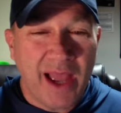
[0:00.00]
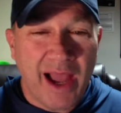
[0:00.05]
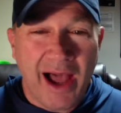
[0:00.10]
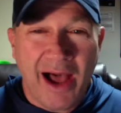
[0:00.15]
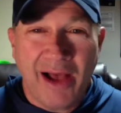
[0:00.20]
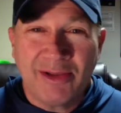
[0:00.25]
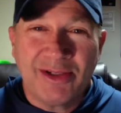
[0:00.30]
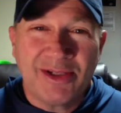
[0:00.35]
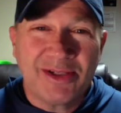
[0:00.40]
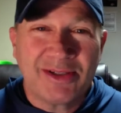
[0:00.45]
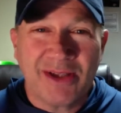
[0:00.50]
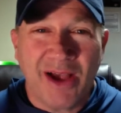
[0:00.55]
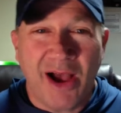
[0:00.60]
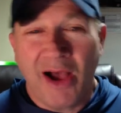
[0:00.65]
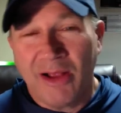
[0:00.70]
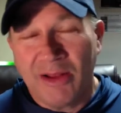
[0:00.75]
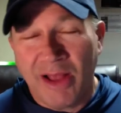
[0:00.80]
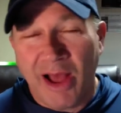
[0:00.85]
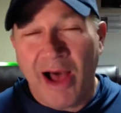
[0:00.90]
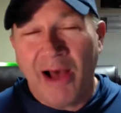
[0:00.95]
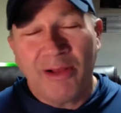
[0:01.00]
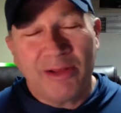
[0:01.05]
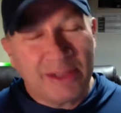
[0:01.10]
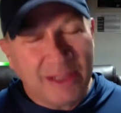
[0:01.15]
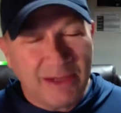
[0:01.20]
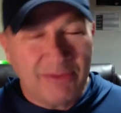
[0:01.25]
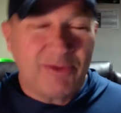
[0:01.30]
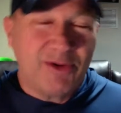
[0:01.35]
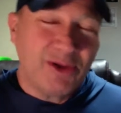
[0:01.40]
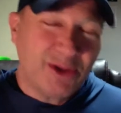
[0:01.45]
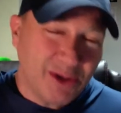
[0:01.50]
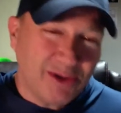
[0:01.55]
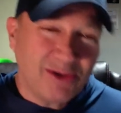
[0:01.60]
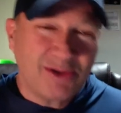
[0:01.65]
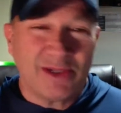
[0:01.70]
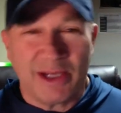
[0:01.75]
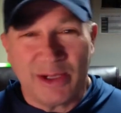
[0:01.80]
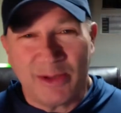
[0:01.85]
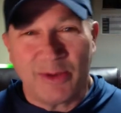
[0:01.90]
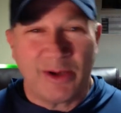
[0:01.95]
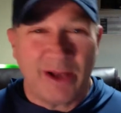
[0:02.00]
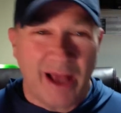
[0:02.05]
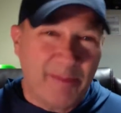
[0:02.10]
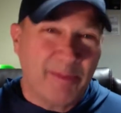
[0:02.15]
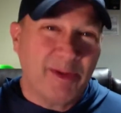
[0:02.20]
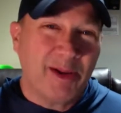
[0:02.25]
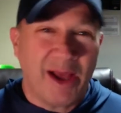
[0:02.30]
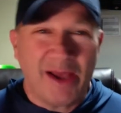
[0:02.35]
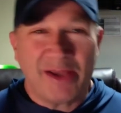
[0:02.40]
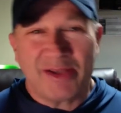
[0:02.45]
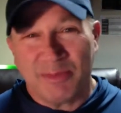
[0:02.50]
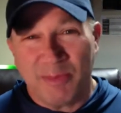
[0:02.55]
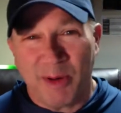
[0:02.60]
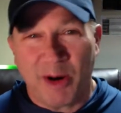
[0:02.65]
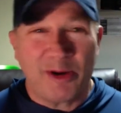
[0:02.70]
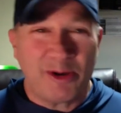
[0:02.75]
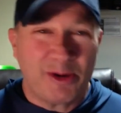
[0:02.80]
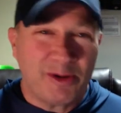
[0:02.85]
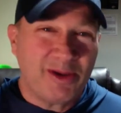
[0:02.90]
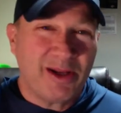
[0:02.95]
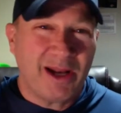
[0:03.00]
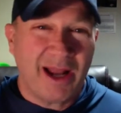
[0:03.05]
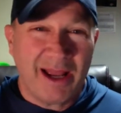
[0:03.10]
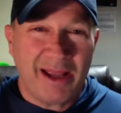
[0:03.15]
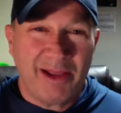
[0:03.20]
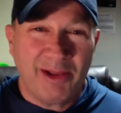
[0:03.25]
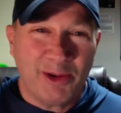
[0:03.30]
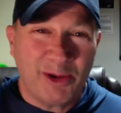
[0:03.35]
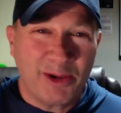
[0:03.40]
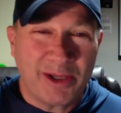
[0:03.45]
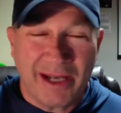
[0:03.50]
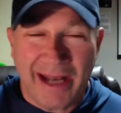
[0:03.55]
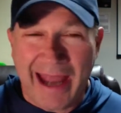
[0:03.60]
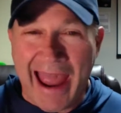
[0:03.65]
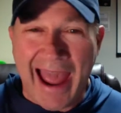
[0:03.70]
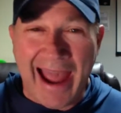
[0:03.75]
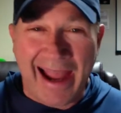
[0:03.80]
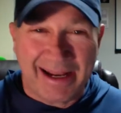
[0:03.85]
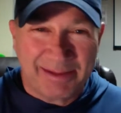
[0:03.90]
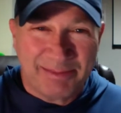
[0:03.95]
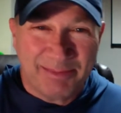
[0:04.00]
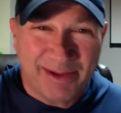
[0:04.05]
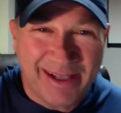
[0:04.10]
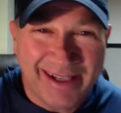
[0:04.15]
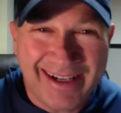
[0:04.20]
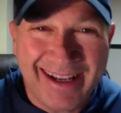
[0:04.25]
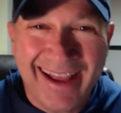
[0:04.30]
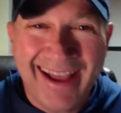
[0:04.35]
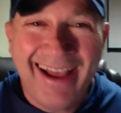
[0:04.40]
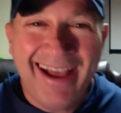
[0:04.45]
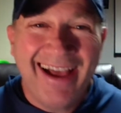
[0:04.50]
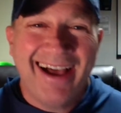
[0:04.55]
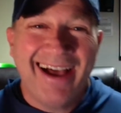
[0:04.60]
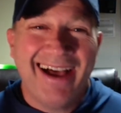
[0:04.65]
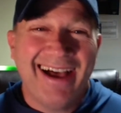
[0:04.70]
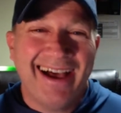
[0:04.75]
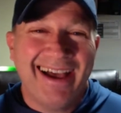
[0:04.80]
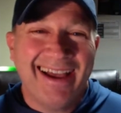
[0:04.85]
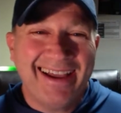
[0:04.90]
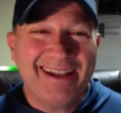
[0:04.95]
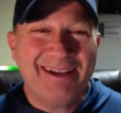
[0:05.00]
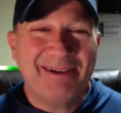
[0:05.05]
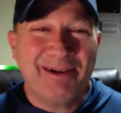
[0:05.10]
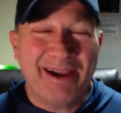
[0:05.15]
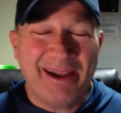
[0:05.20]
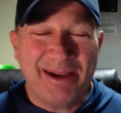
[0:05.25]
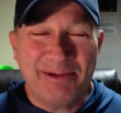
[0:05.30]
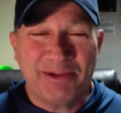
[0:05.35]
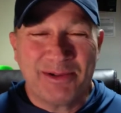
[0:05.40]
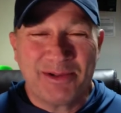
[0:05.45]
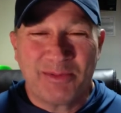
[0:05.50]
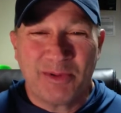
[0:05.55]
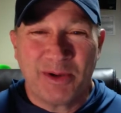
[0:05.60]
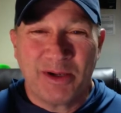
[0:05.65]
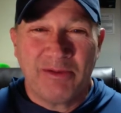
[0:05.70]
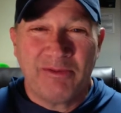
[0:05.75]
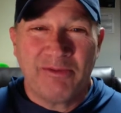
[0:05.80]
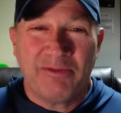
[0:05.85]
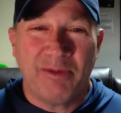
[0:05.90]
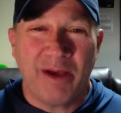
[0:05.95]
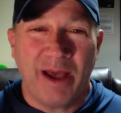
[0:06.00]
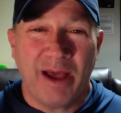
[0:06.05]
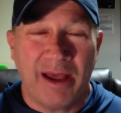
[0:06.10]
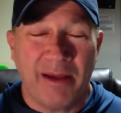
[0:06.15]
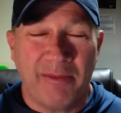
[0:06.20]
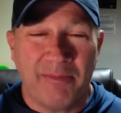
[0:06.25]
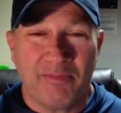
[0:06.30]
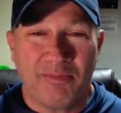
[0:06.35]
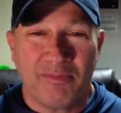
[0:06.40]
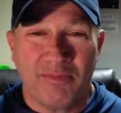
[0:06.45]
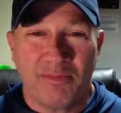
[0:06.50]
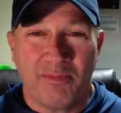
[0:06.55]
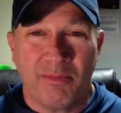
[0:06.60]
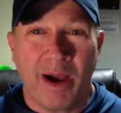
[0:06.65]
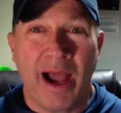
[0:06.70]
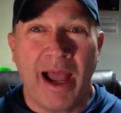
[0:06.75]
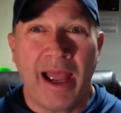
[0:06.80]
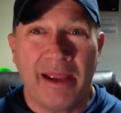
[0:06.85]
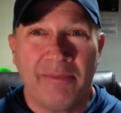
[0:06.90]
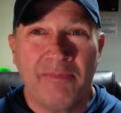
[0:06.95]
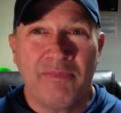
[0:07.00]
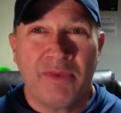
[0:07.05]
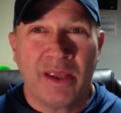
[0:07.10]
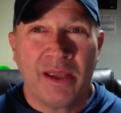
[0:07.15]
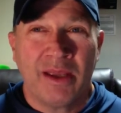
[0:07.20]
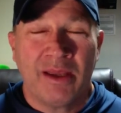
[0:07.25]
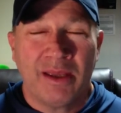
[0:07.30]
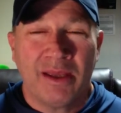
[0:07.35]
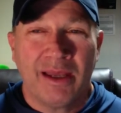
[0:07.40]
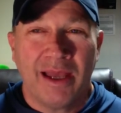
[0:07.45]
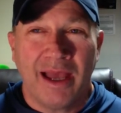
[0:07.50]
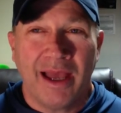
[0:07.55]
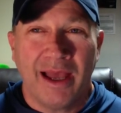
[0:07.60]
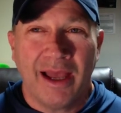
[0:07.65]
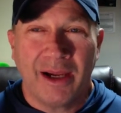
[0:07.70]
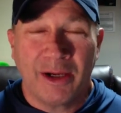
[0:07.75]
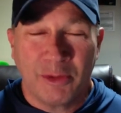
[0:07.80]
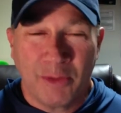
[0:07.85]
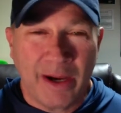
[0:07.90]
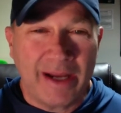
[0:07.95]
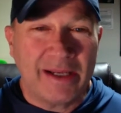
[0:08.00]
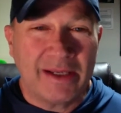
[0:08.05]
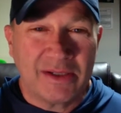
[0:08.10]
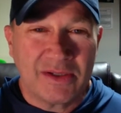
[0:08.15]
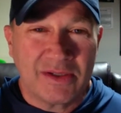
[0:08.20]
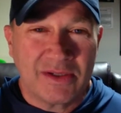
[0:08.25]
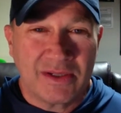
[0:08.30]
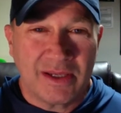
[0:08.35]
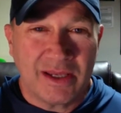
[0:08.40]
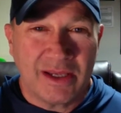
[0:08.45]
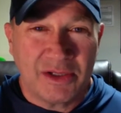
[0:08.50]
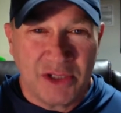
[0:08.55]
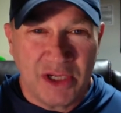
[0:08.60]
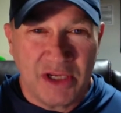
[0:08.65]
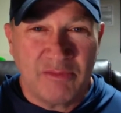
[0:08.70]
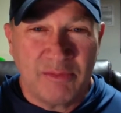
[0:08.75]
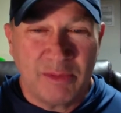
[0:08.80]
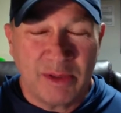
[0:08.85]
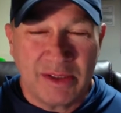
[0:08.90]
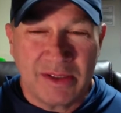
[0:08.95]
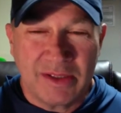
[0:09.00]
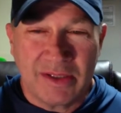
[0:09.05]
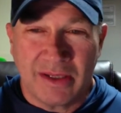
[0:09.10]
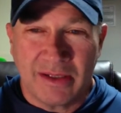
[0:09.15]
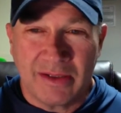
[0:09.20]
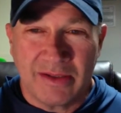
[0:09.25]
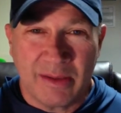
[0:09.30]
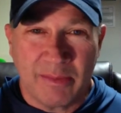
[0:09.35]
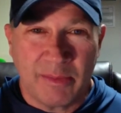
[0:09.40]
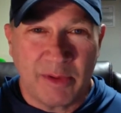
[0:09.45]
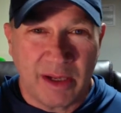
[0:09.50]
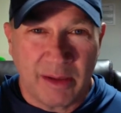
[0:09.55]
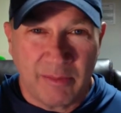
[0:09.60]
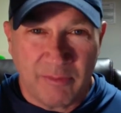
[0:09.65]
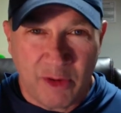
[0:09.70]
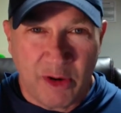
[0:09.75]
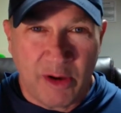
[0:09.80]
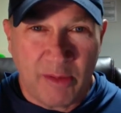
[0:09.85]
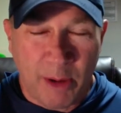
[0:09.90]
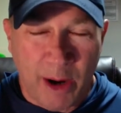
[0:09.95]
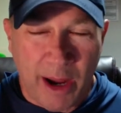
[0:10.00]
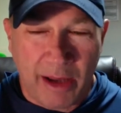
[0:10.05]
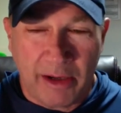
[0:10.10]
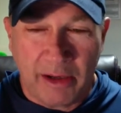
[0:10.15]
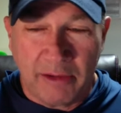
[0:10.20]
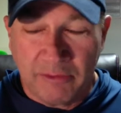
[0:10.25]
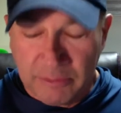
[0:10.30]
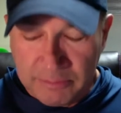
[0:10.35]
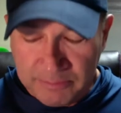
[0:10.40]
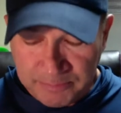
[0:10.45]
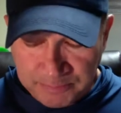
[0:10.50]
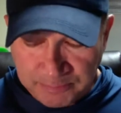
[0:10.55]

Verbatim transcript: I'll just I'll I'll give you a little secret. I'm a lot smarter than I look and act, but uh, anyway, it was one of um, my uh, greatest achievements and something I'm very proud of.